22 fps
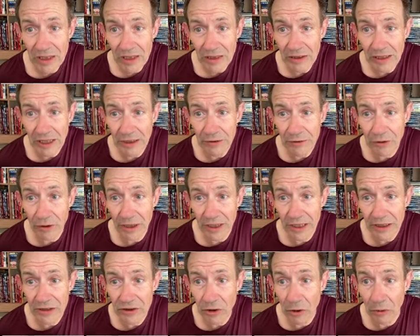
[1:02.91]
Now you've got
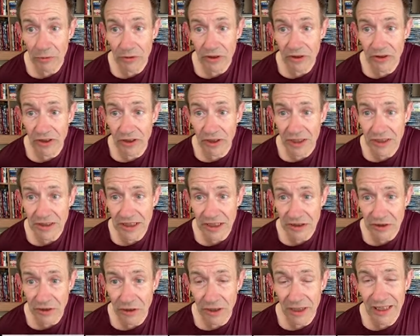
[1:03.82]
here dot designs,
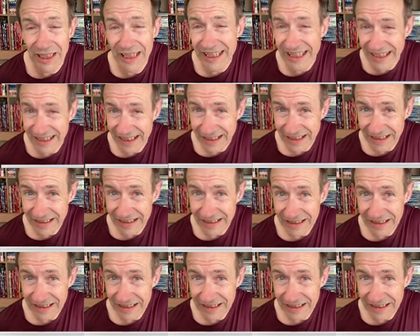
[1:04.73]
that's got a link,